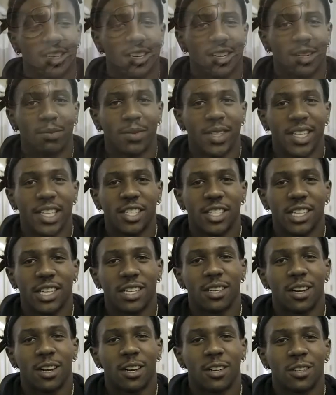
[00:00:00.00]
I'm DJ
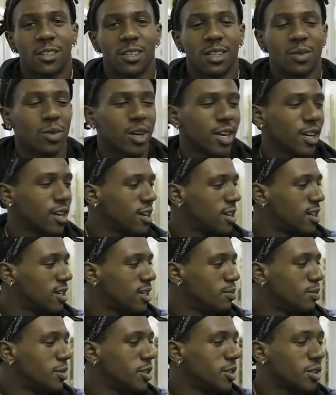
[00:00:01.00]
Donald. I'm working on a
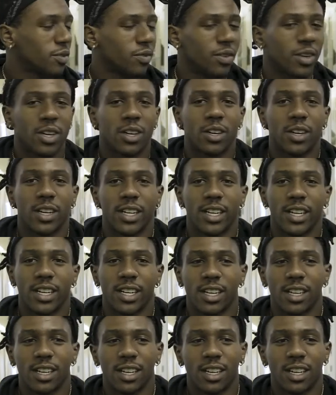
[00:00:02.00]
music video here.